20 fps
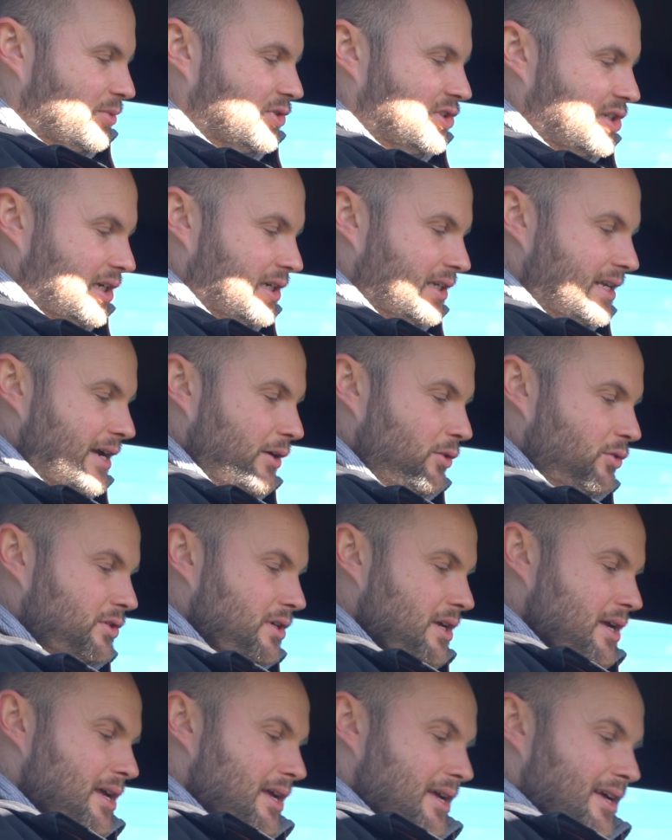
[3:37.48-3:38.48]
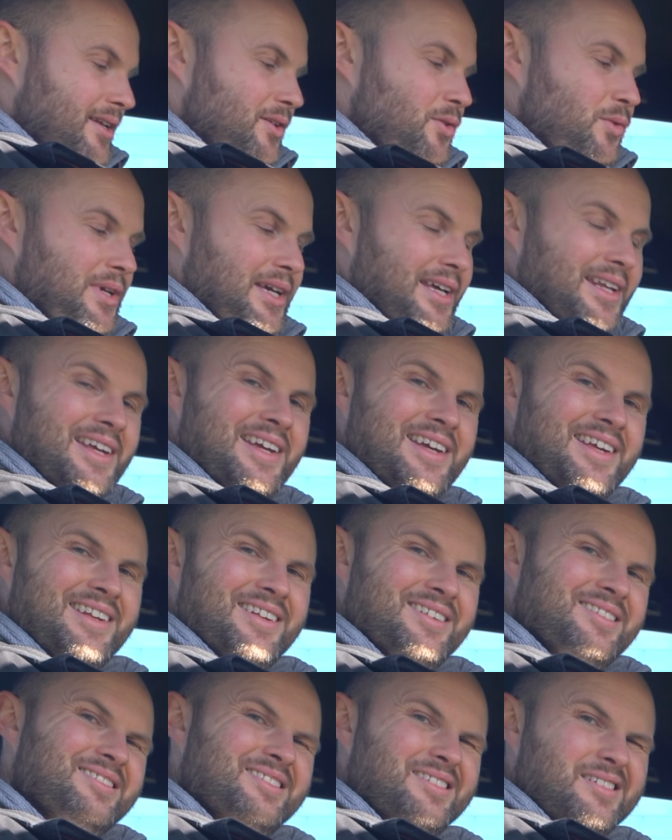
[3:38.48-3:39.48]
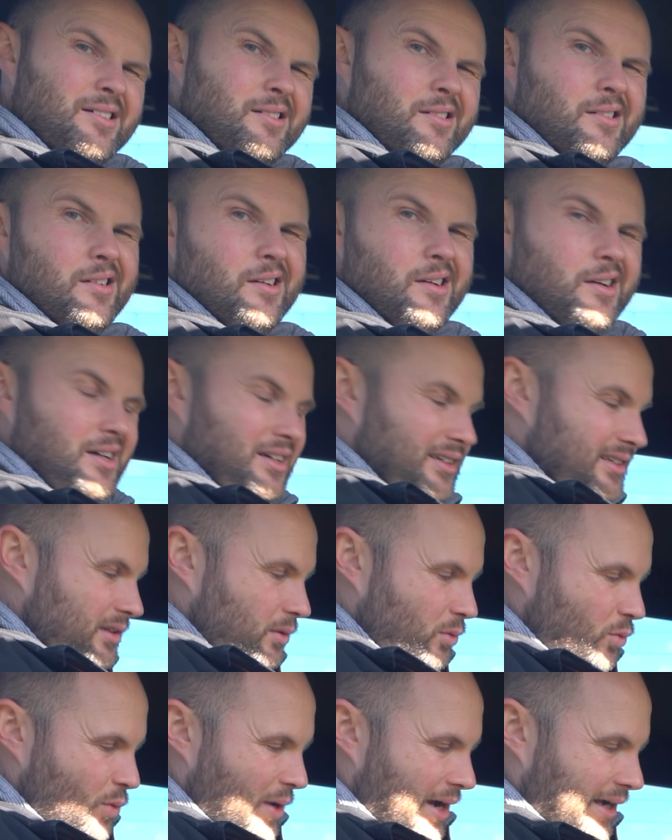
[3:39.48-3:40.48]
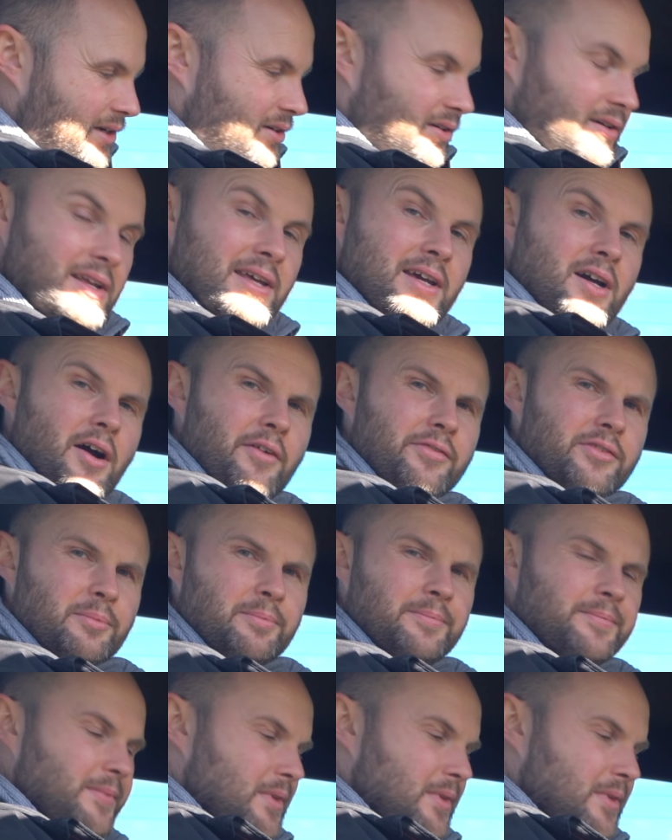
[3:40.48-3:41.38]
sticking out and you get in, you'll whack your knee off them.